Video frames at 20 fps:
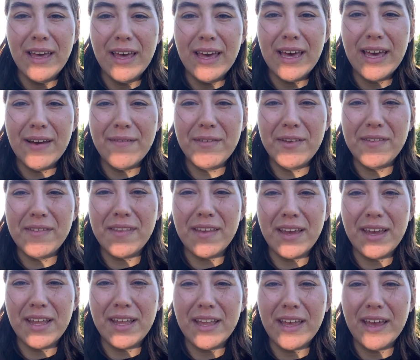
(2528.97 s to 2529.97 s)
Have you
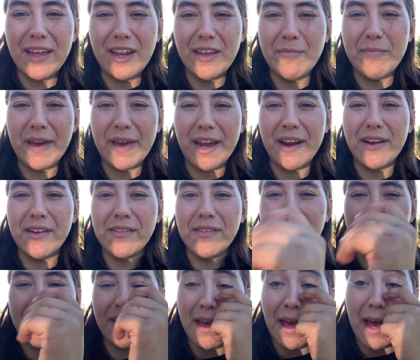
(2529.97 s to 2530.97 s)
seen any
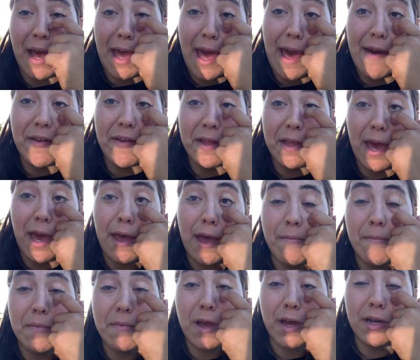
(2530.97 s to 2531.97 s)
bears? I haven't
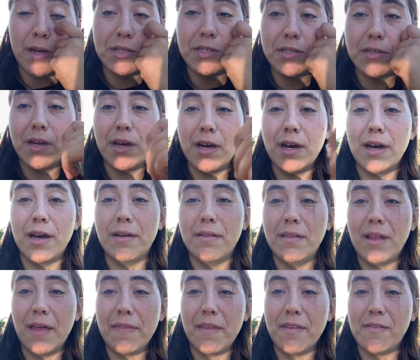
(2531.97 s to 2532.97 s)
yet,
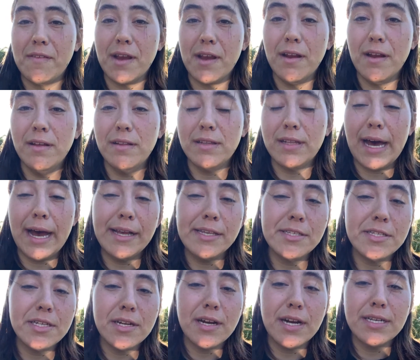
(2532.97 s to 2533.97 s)
not this year.
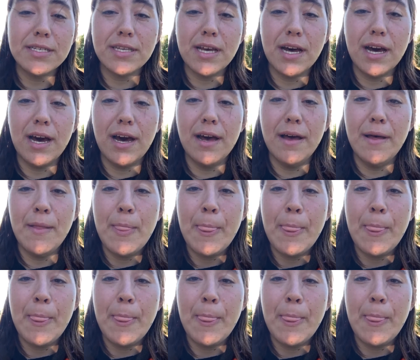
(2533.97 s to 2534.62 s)
Last year I saw